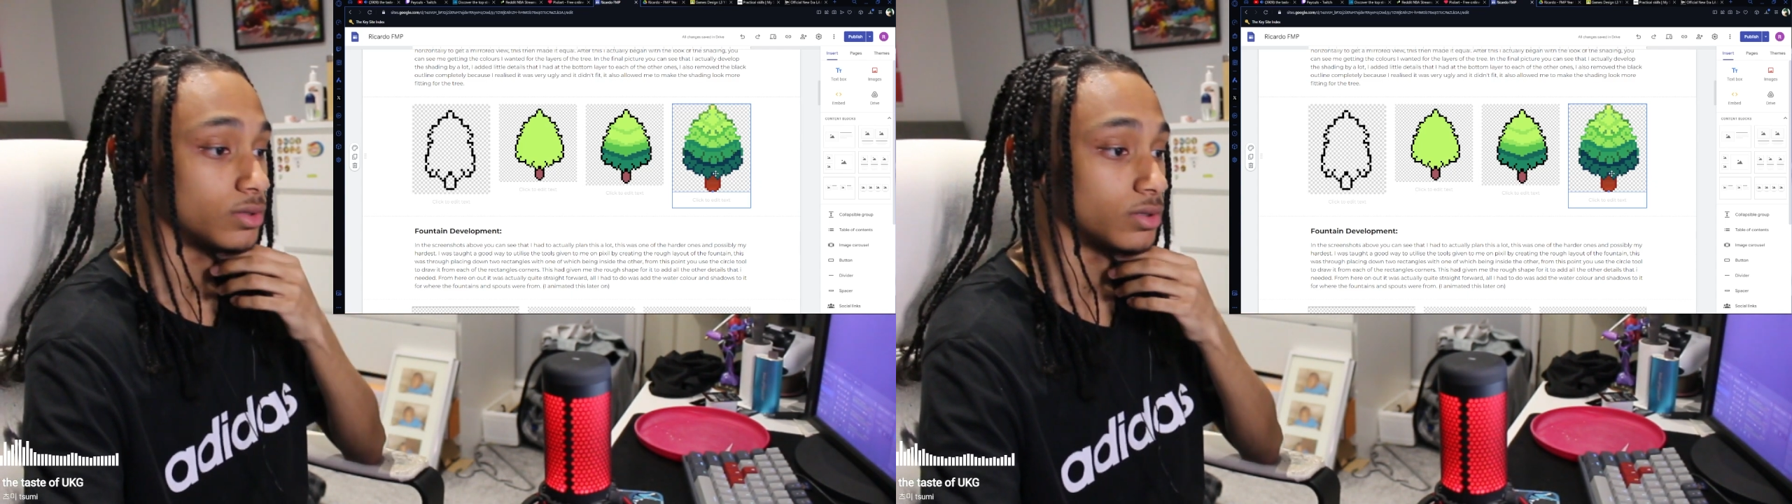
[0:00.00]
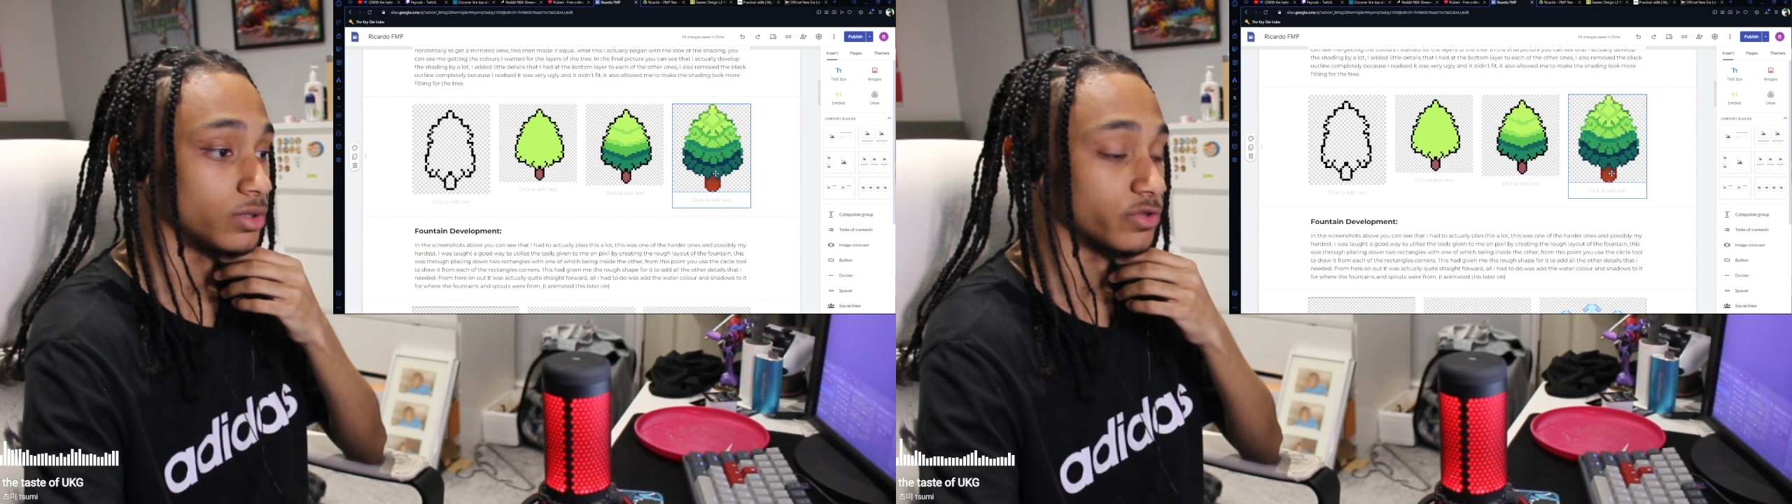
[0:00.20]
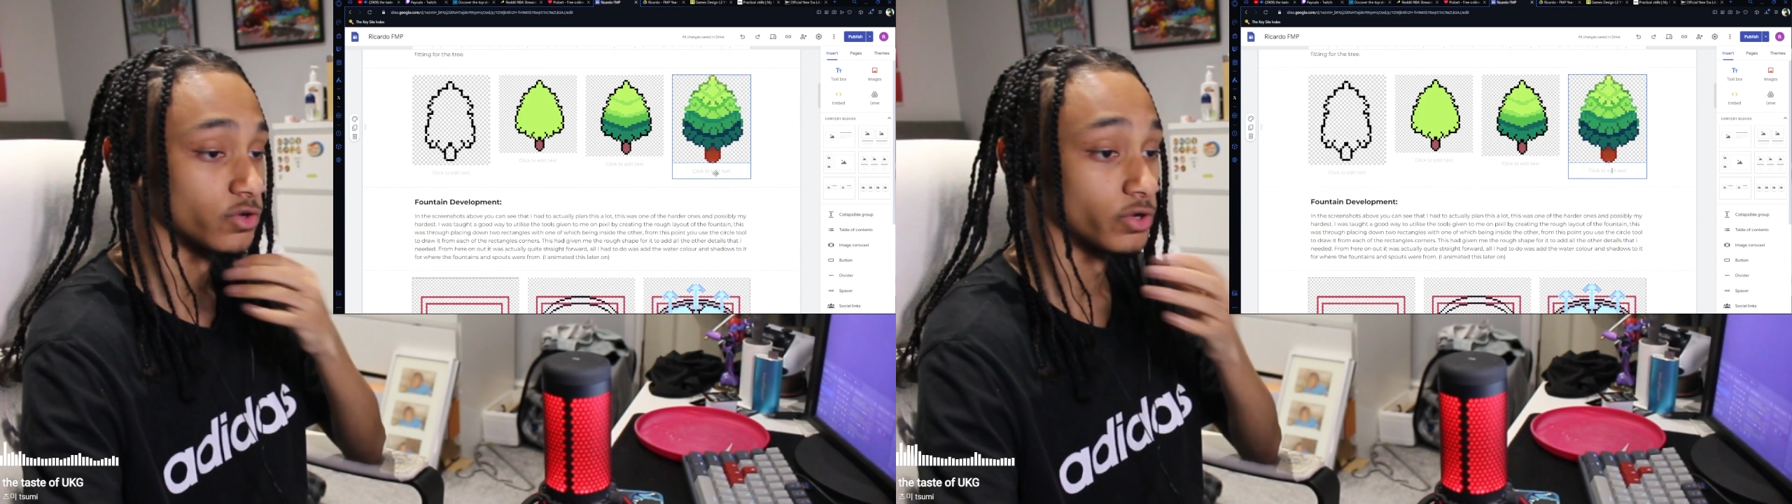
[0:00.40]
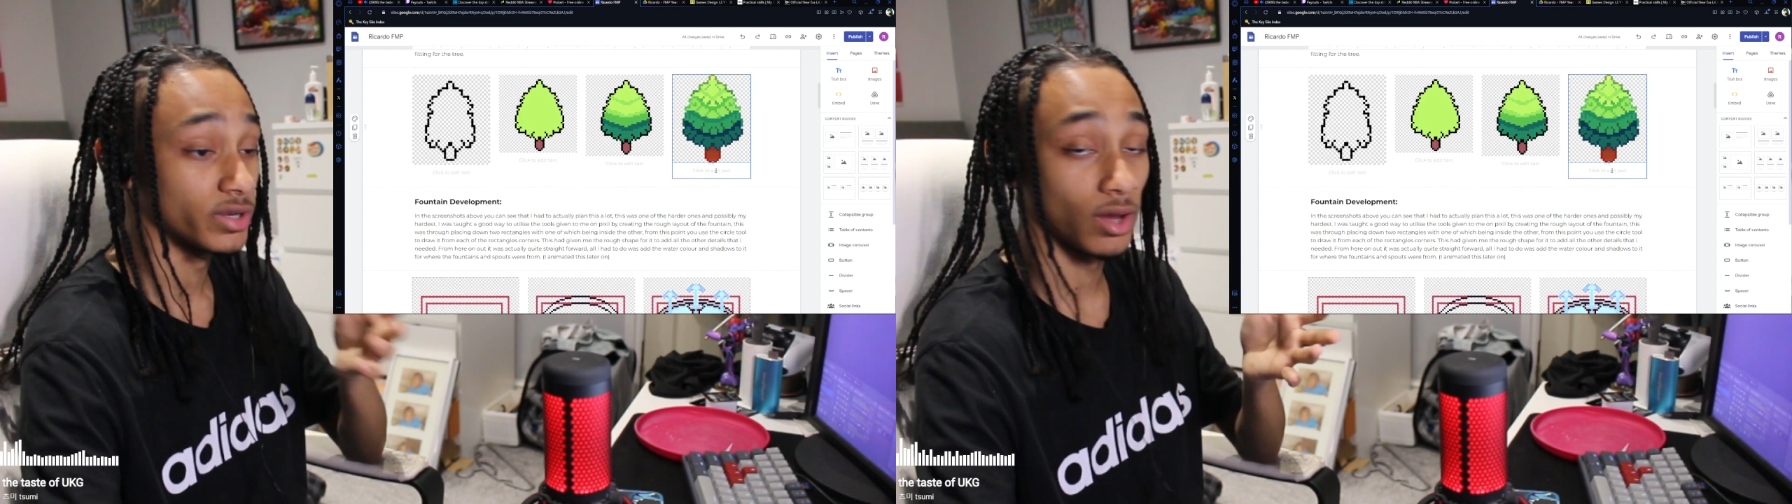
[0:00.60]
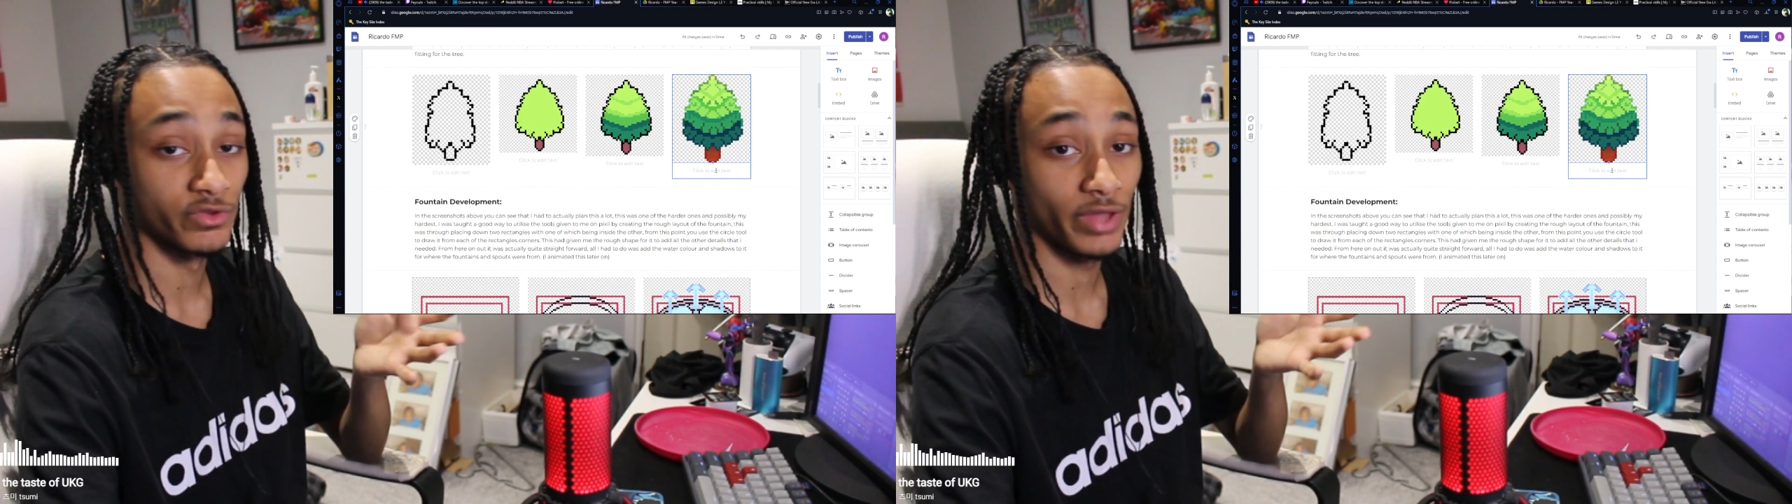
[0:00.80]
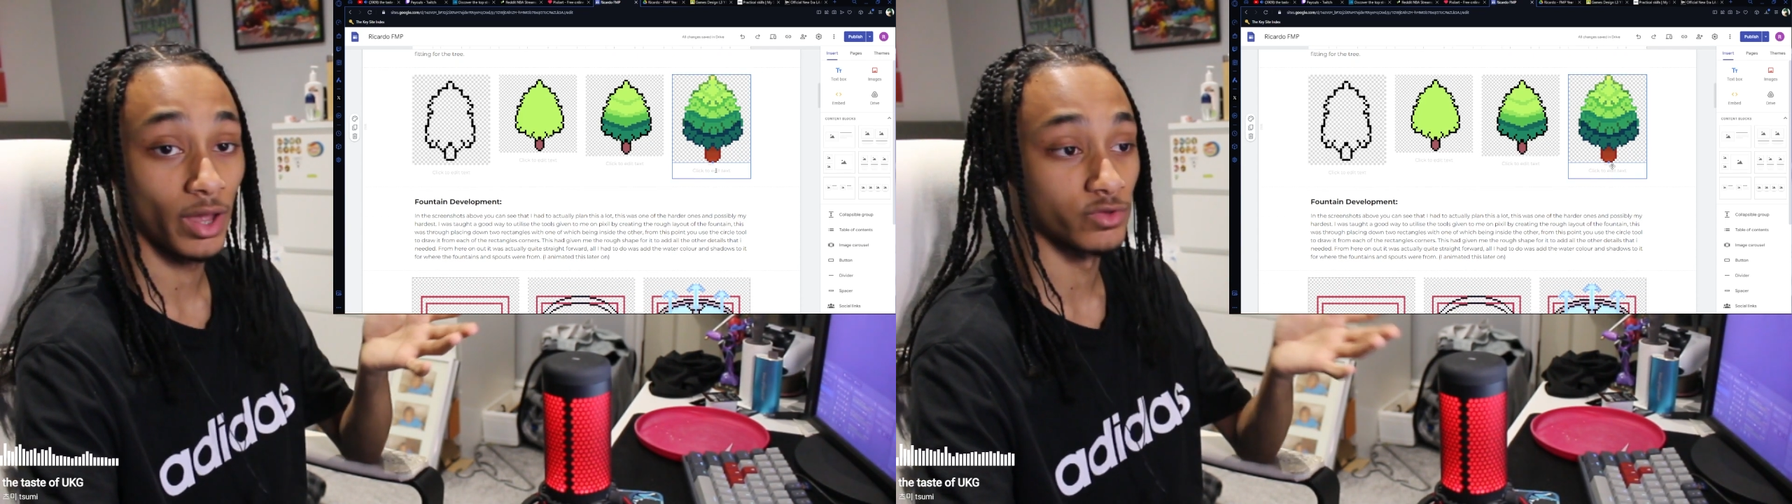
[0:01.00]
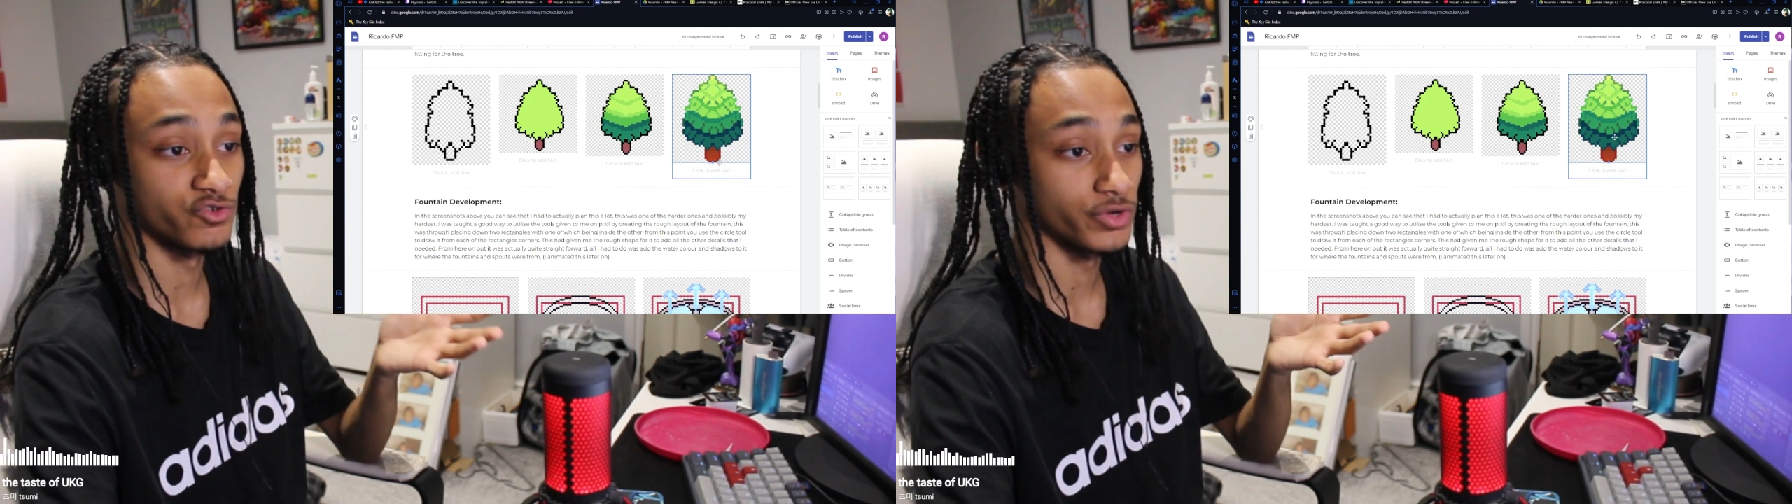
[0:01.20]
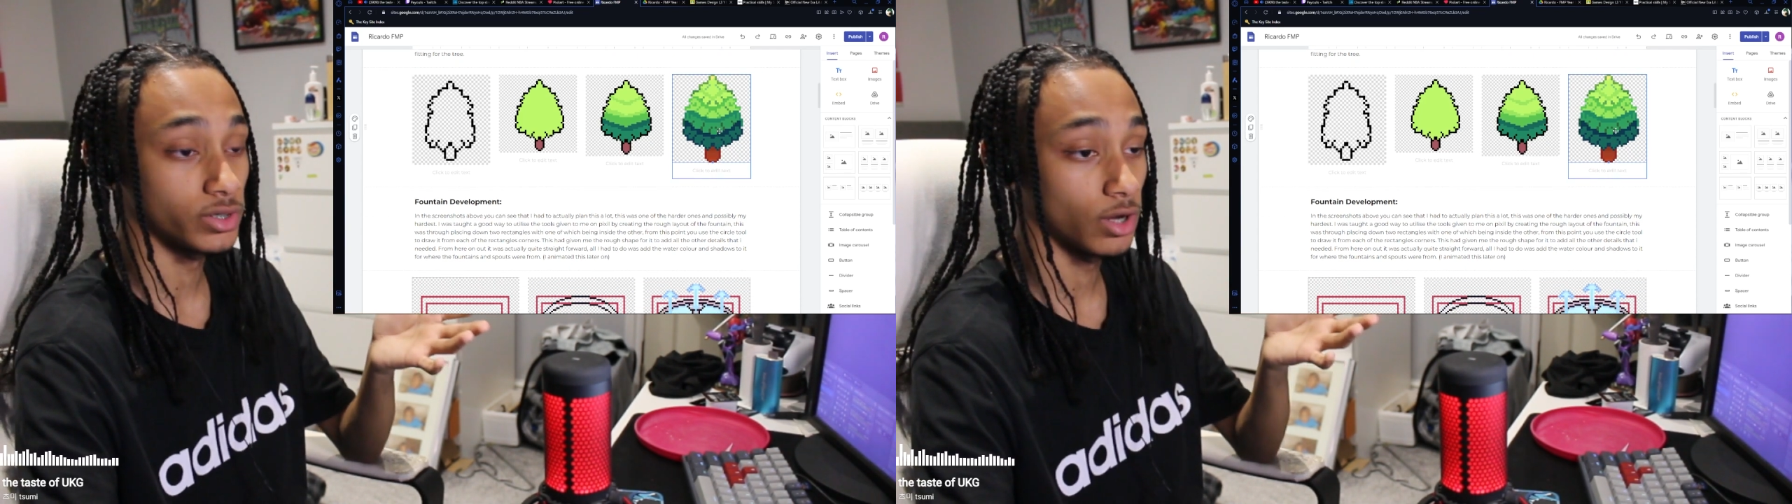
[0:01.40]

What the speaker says: So yeah, that was the tree.